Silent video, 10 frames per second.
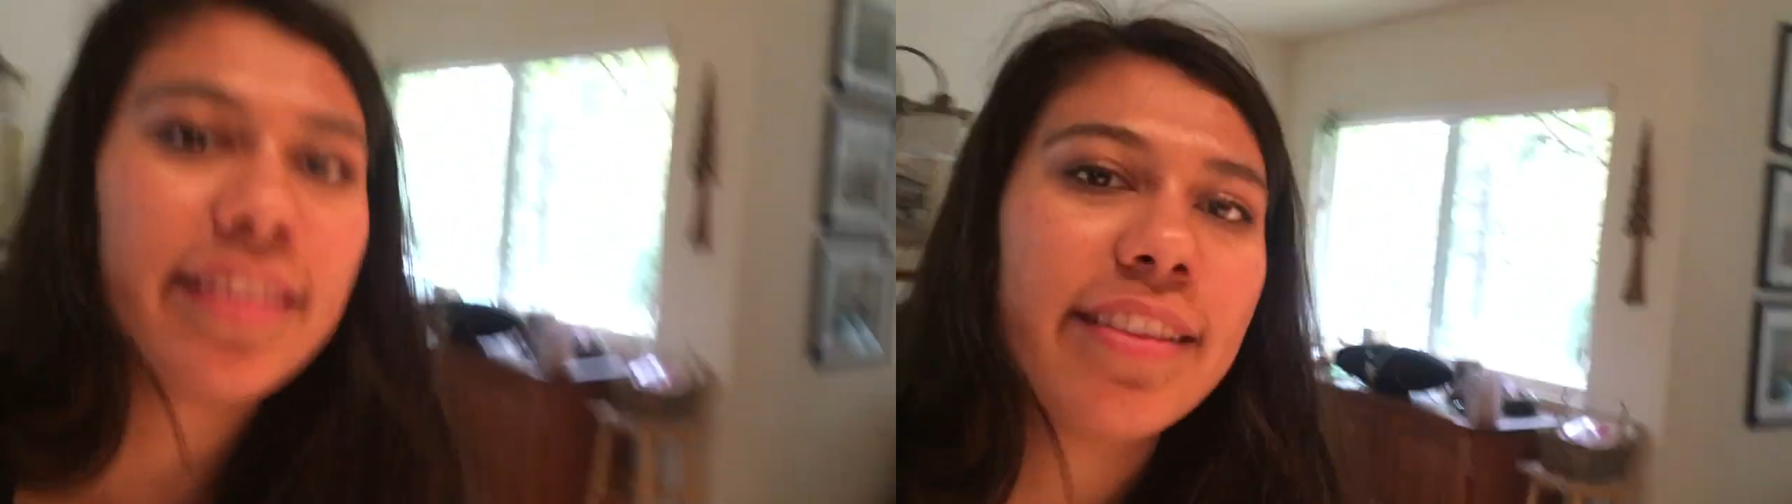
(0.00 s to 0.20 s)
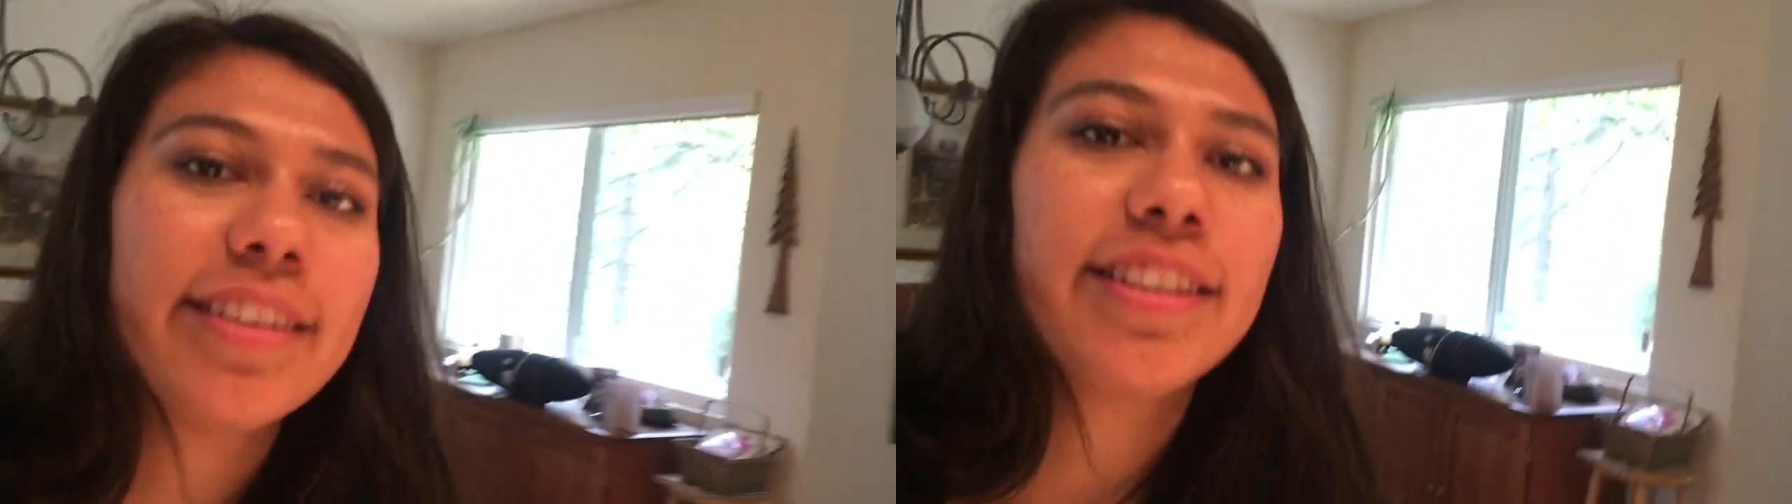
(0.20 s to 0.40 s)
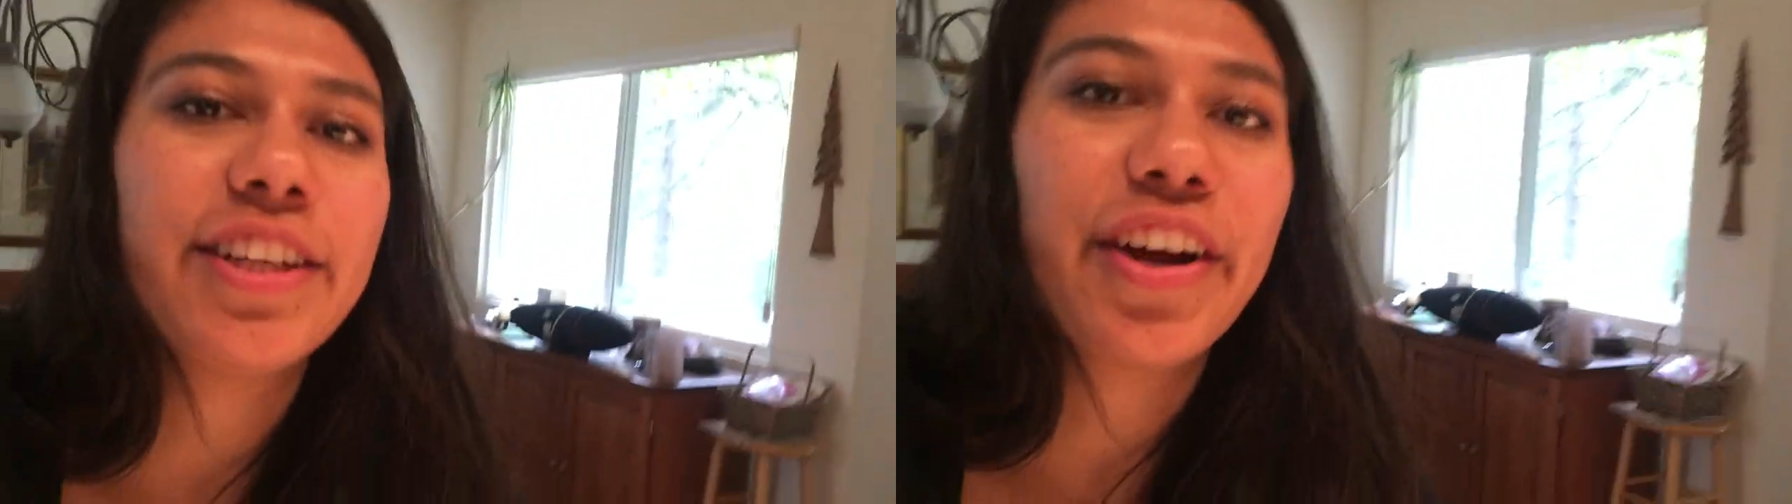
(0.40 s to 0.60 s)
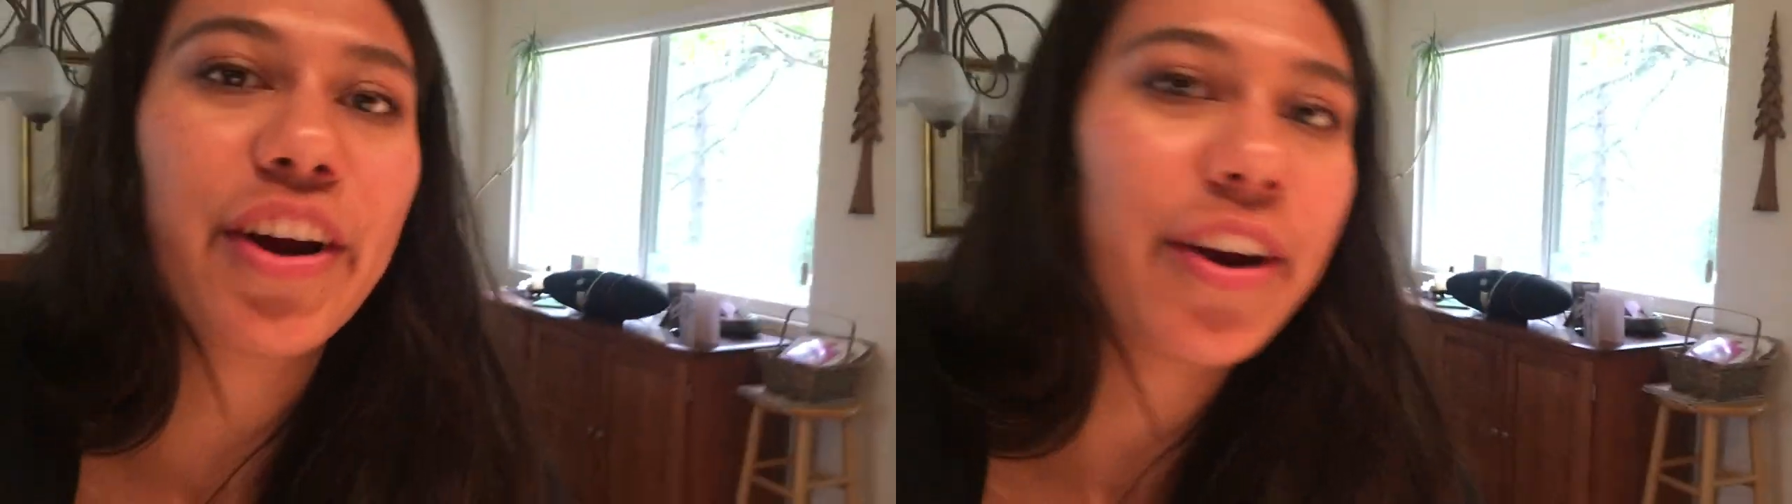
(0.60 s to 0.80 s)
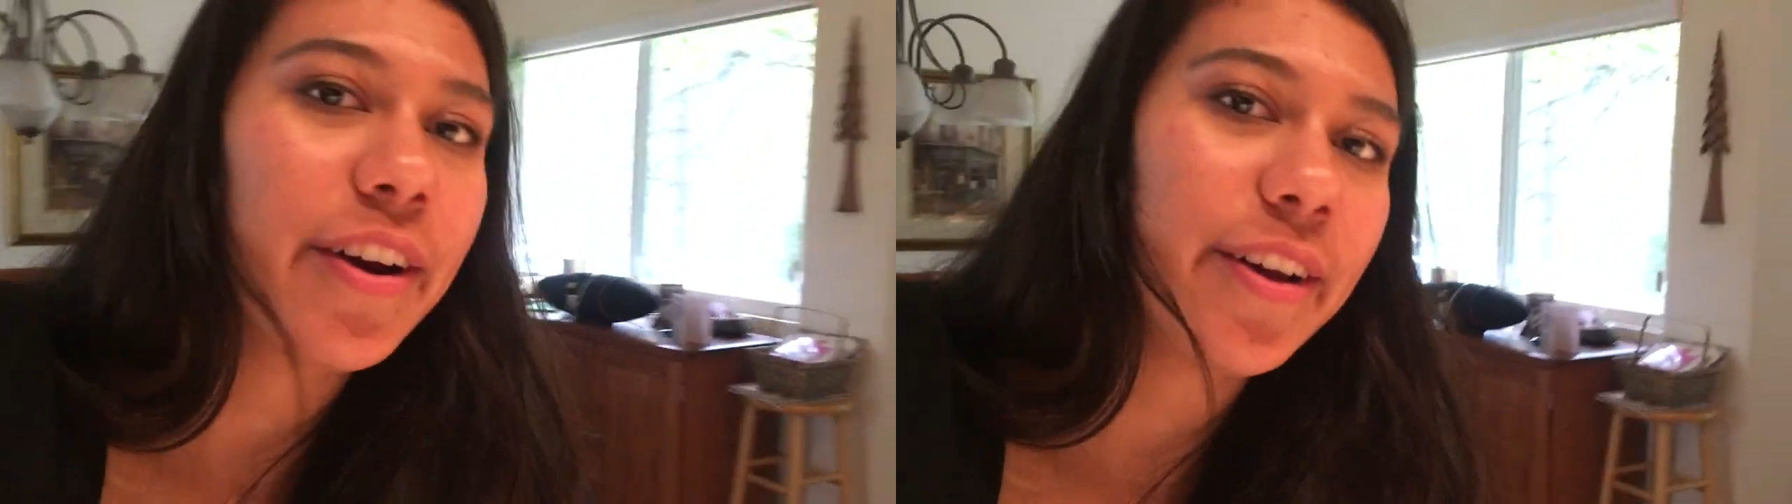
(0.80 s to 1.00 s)
This is your
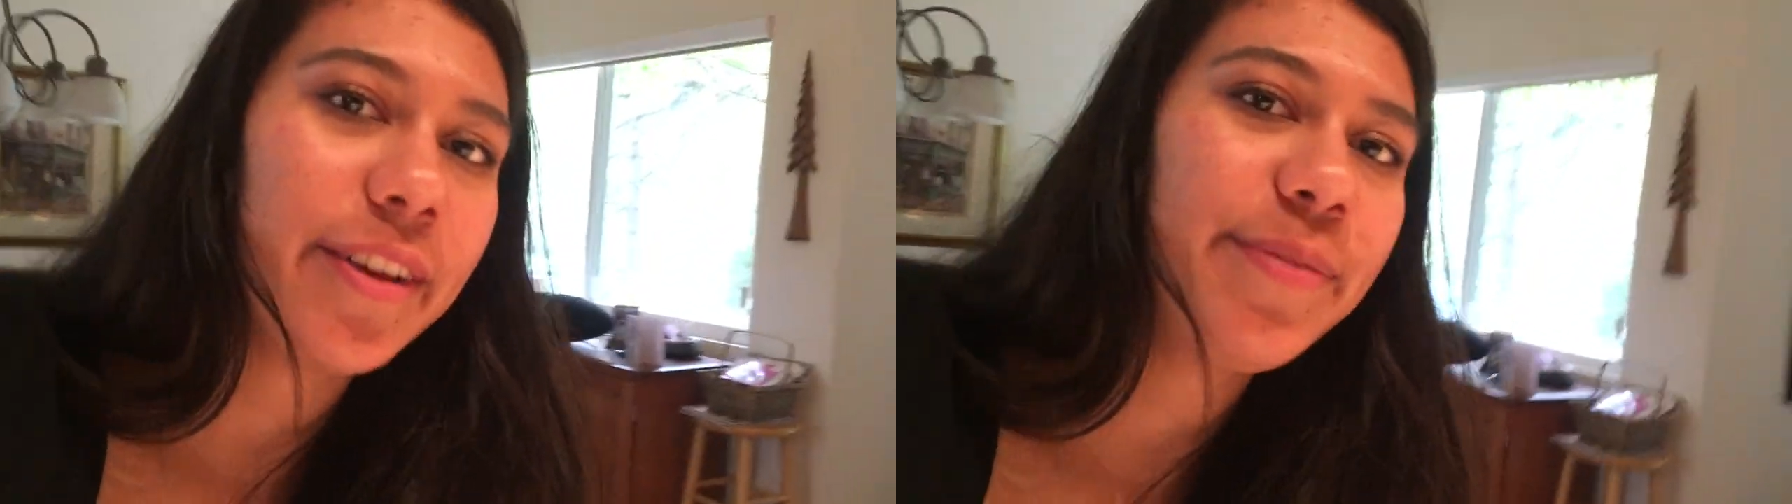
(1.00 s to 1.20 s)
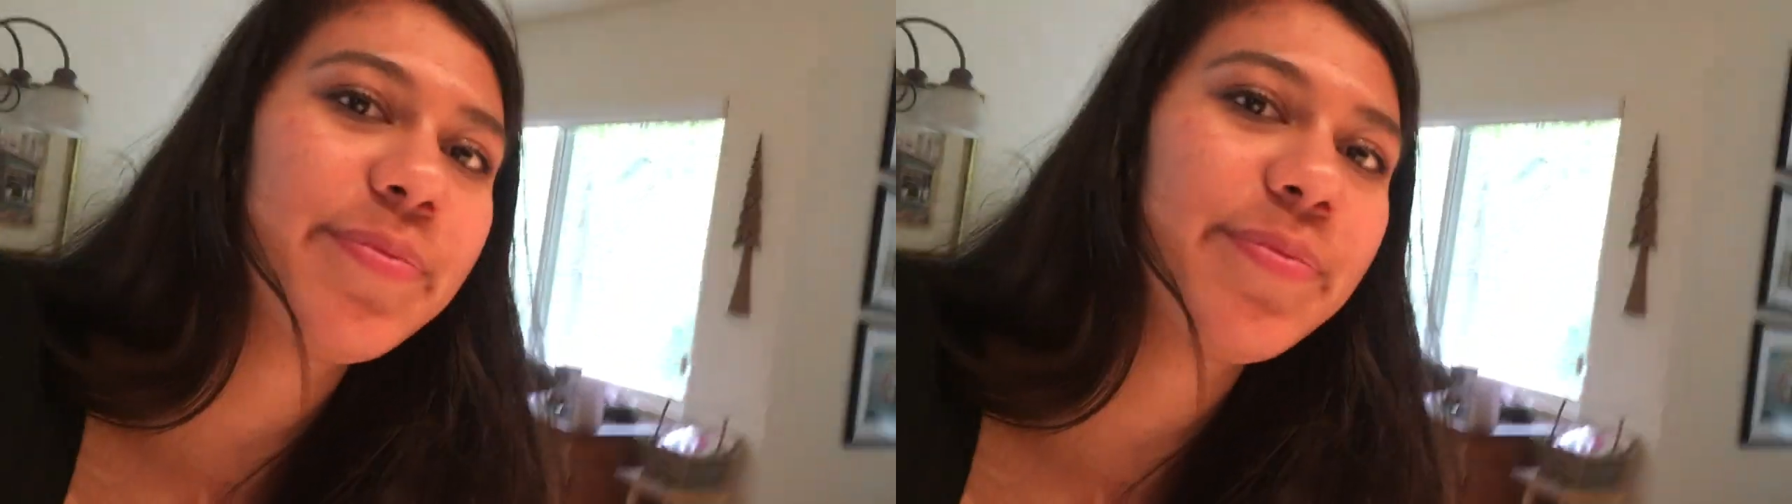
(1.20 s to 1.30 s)
girl.